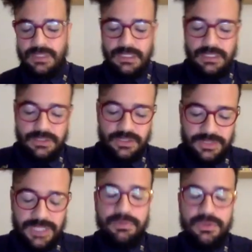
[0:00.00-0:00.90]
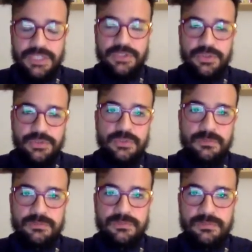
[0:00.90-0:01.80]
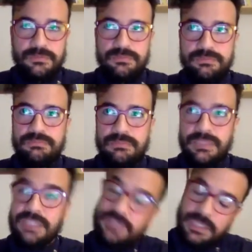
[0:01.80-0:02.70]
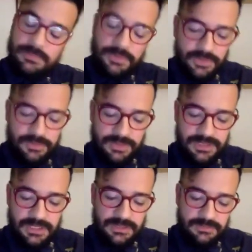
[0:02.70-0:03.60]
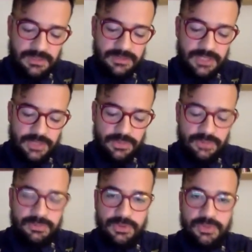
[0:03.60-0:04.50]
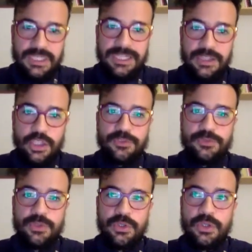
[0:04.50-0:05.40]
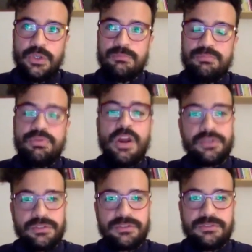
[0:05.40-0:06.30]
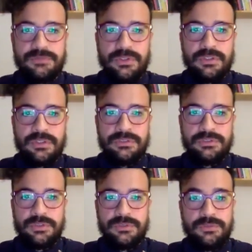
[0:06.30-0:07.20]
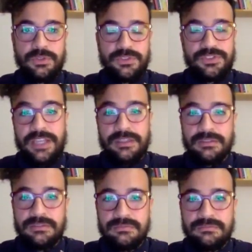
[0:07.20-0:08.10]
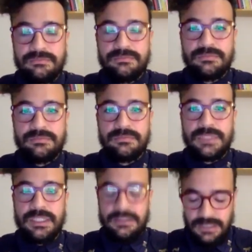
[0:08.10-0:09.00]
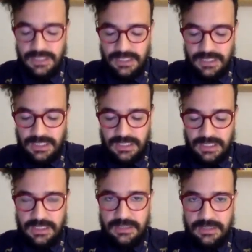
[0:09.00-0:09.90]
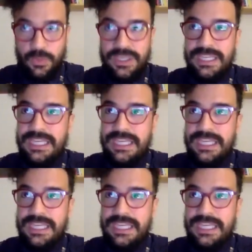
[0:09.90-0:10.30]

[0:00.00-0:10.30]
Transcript: So they they used to they still produce, but they they used to produce like a lot of products for to, for sale, yeah. Hmm. And we